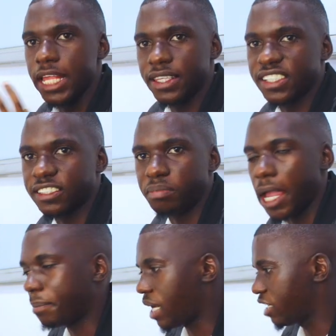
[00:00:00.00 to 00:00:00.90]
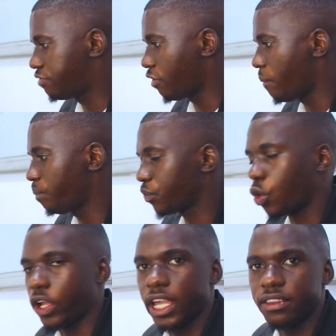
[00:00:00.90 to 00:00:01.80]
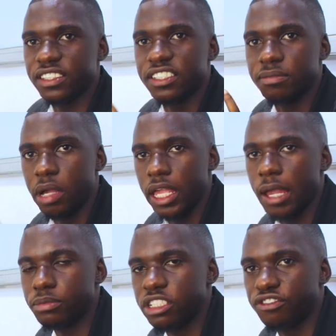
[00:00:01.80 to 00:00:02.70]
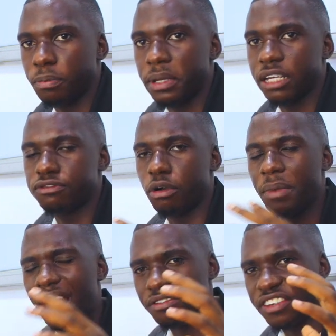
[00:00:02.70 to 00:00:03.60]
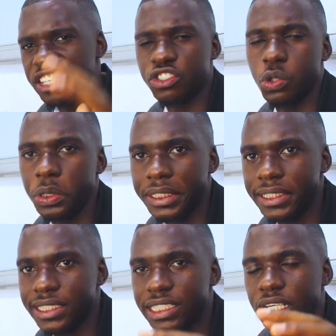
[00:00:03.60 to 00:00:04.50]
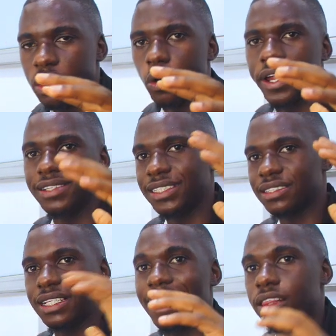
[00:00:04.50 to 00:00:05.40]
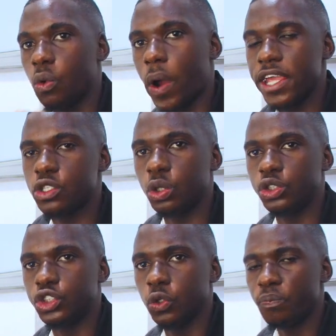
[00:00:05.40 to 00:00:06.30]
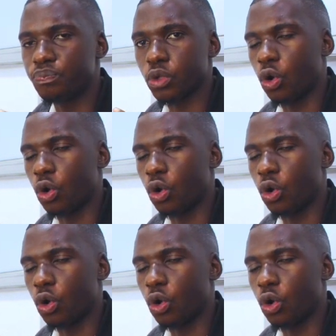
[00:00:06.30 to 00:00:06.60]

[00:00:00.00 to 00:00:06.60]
This is my platform. Okay, this is my MT4 platform. I've installed it. Okay, just like the way I told you.